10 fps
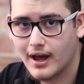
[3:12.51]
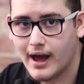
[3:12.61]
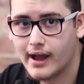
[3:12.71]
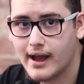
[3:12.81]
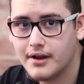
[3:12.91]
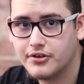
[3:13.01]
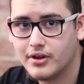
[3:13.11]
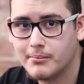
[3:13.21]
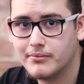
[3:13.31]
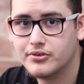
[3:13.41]
I had
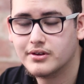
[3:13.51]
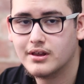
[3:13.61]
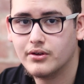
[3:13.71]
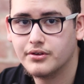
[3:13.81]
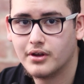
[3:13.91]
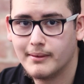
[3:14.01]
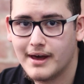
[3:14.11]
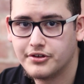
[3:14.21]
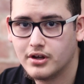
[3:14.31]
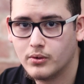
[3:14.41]
some skills on
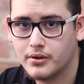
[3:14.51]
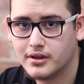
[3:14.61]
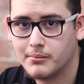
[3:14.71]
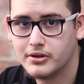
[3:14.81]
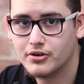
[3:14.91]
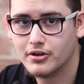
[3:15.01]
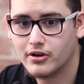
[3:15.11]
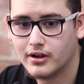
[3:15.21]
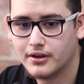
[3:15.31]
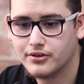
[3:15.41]
ask here with computer
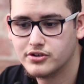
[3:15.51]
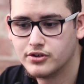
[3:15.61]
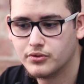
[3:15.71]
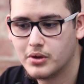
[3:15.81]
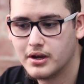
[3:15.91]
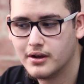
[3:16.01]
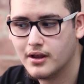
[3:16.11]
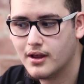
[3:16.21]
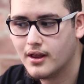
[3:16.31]
learning, such as when